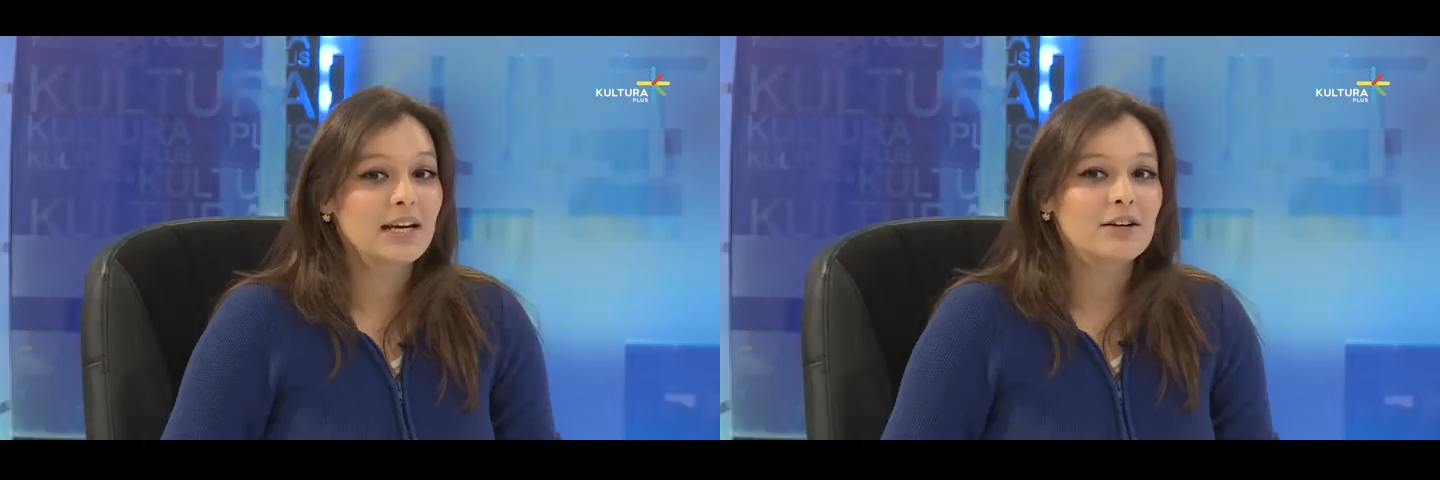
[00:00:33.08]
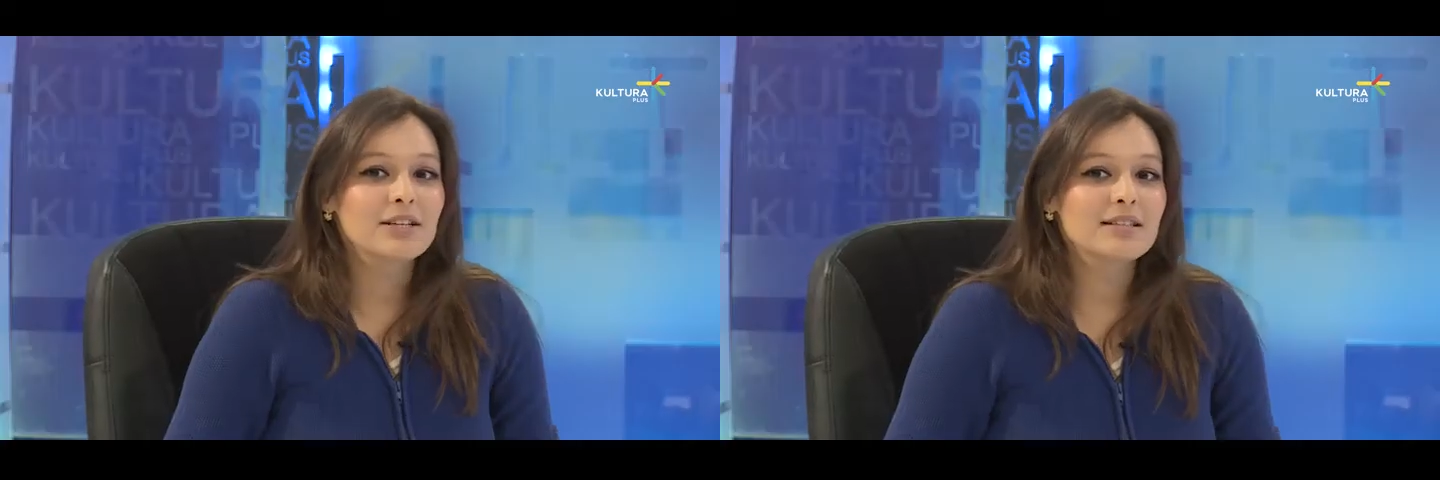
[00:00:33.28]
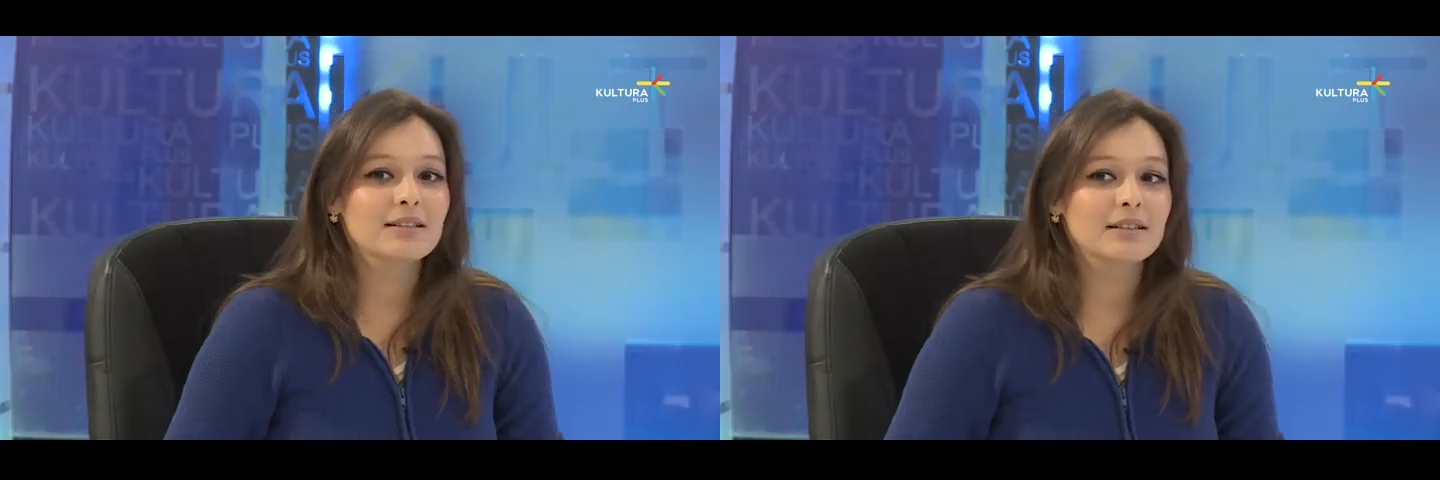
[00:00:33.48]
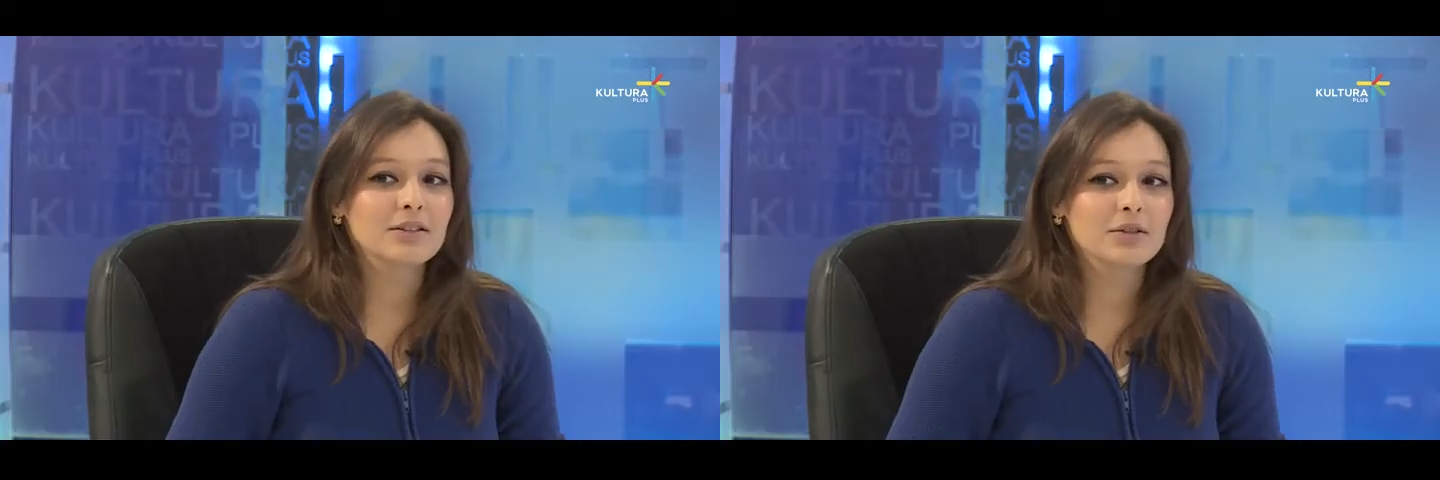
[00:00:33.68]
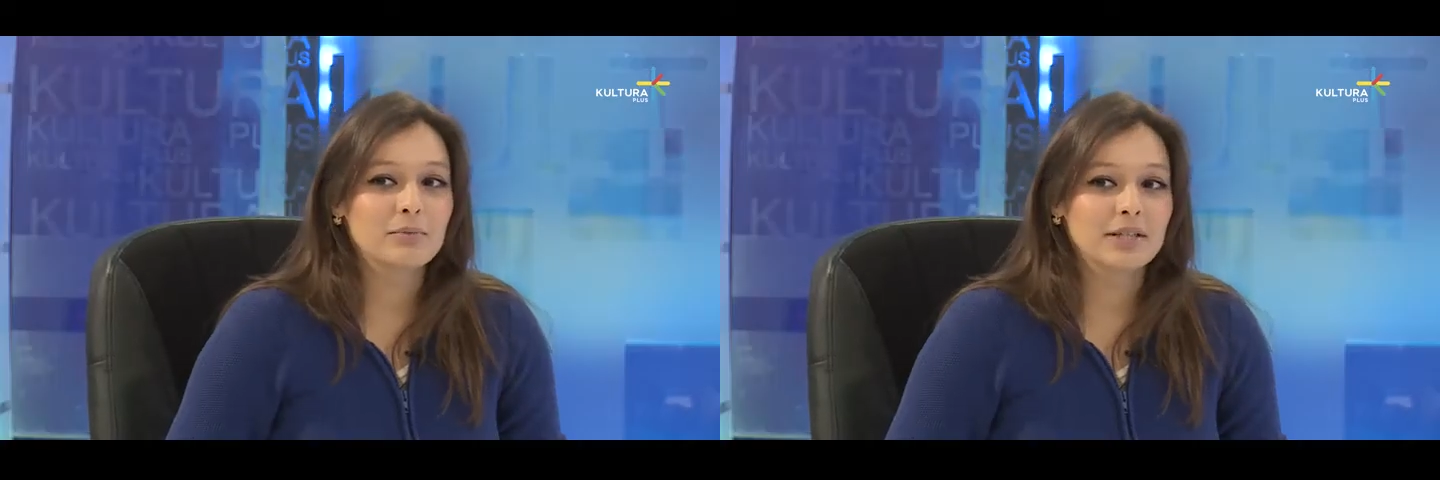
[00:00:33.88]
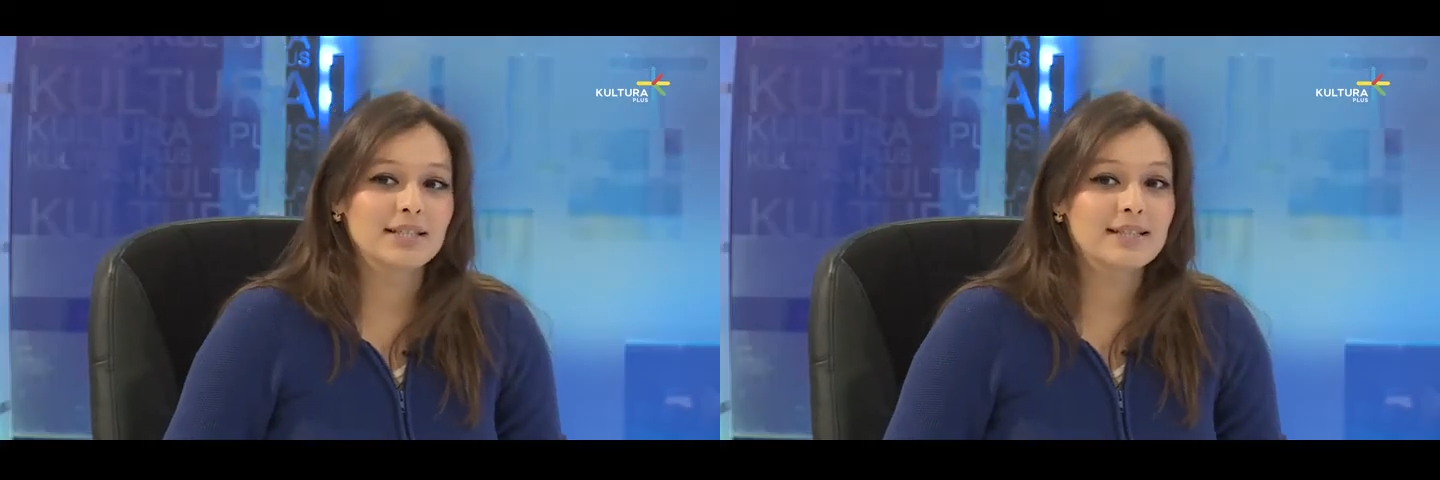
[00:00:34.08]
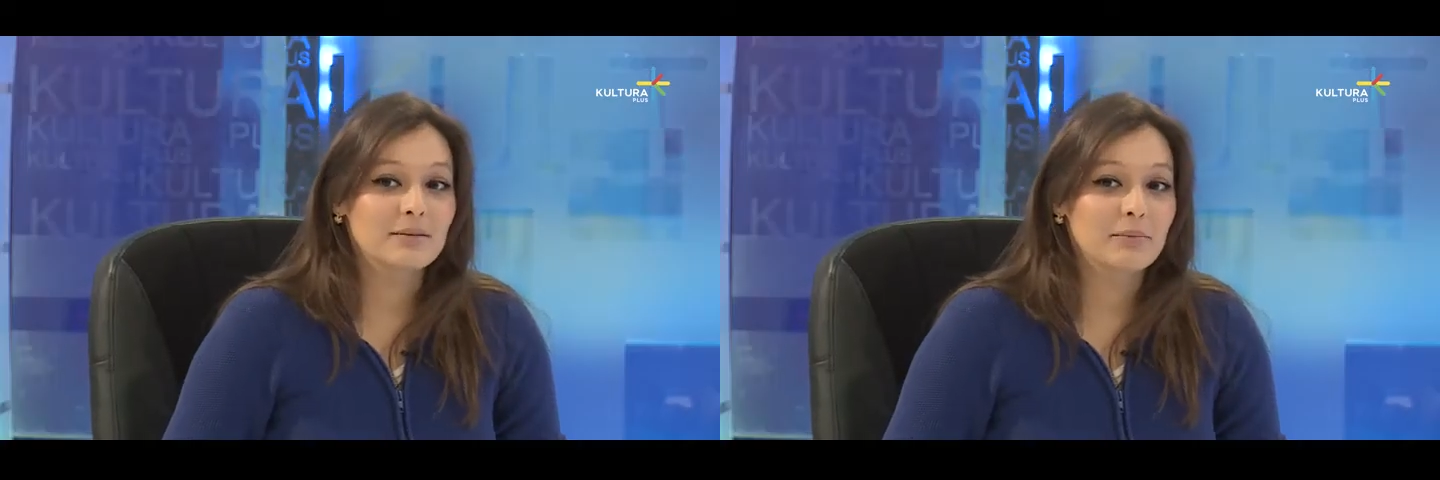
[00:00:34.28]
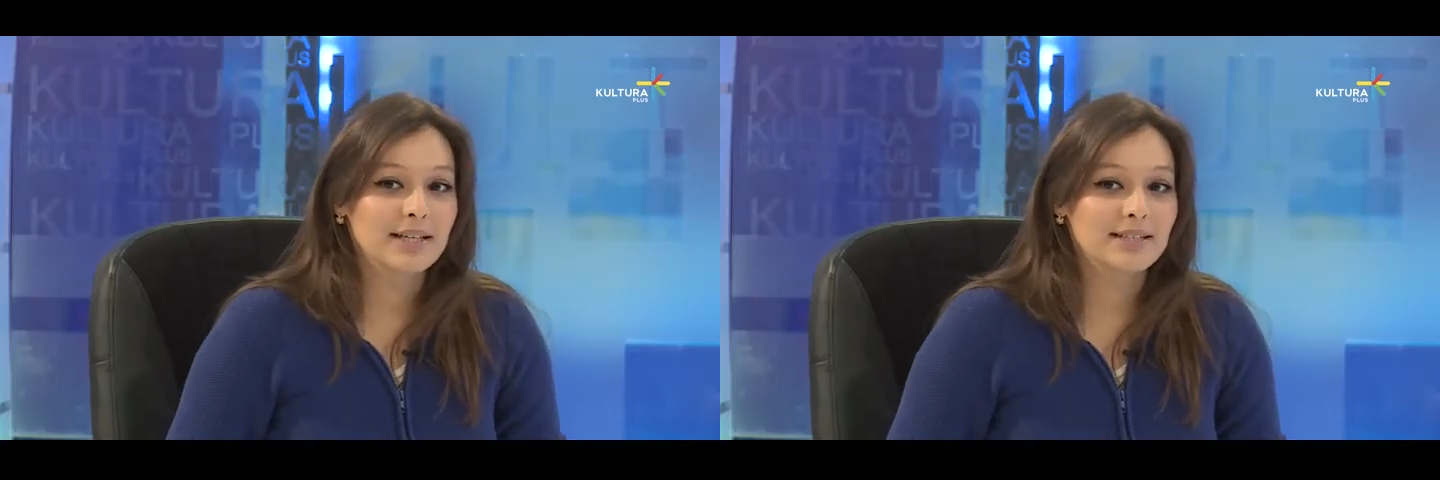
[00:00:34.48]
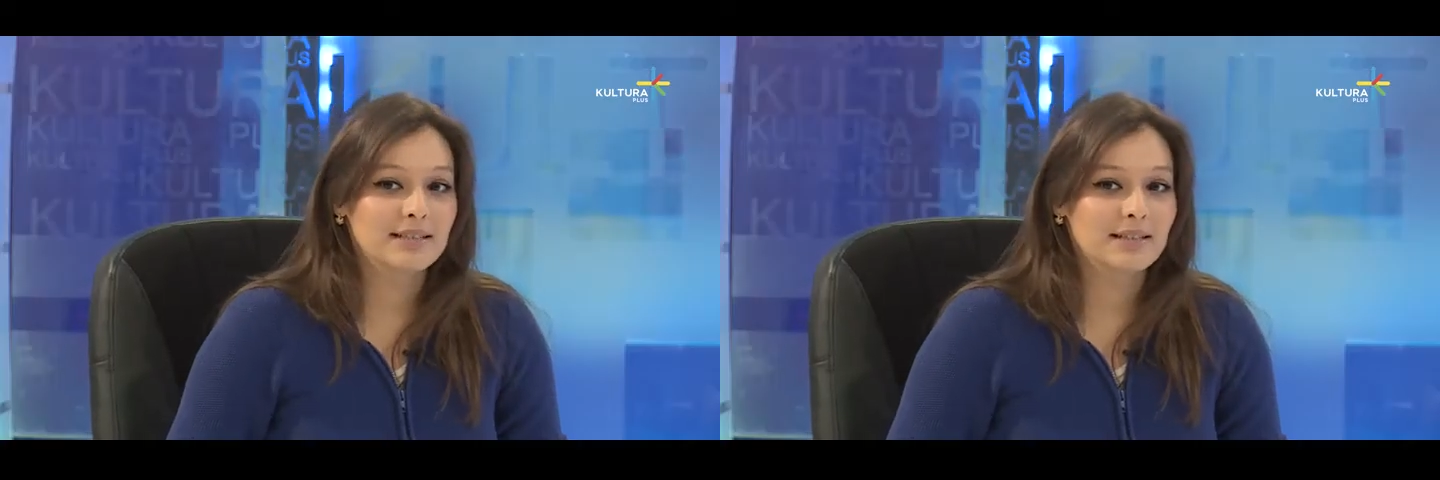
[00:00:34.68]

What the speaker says: Recently you participated